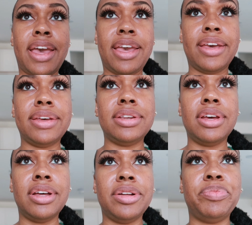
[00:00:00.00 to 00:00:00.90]
and
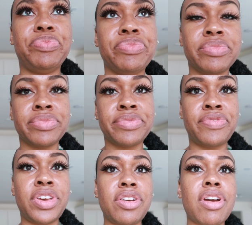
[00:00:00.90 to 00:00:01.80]
um,
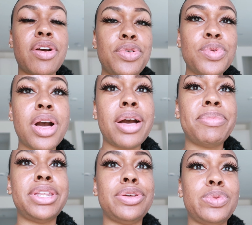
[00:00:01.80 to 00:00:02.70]
figure out who
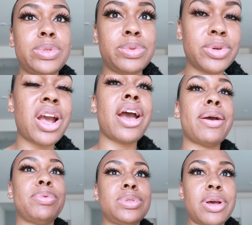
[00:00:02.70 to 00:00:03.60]
commented, who
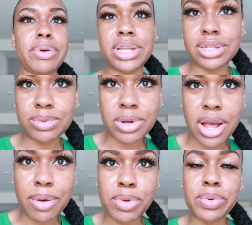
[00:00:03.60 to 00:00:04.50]
subscribed, who's already
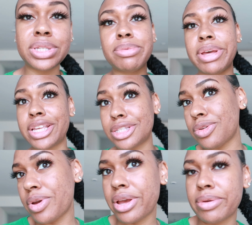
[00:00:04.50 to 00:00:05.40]
subscribed, who went to my
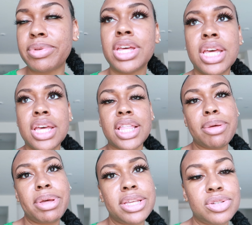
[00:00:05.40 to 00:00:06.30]
Instagram,
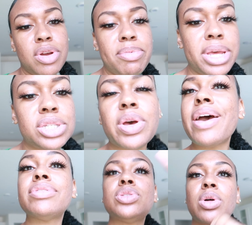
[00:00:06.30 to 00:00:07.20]
like my Instagram page. So I
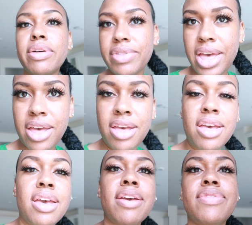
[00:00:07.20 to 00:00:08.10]
have to do all that.
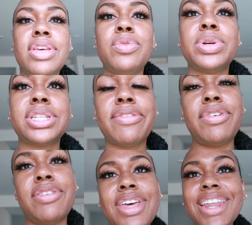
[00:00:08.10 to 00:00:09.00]
And then once I figure